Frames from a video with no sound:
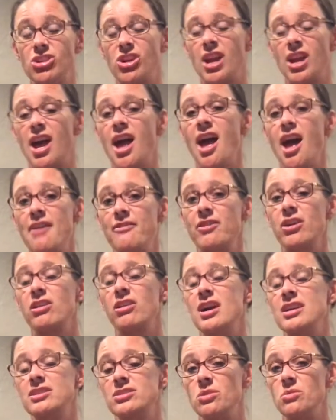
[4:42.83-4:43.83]
you're gonna have a
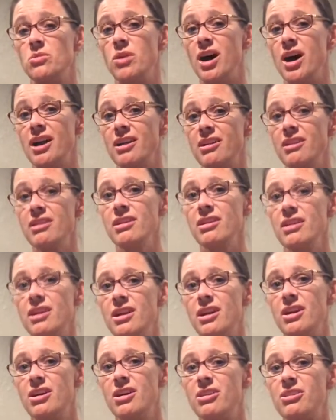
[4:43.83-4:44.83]
glass of water
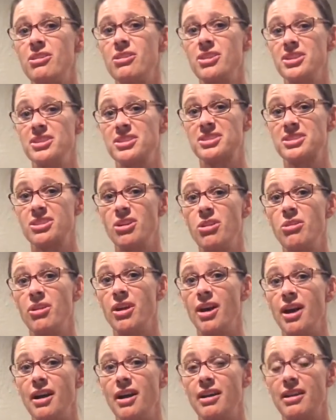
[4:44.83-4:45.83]
or a
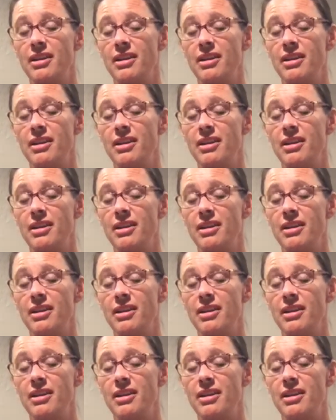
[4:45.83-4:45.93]
soda.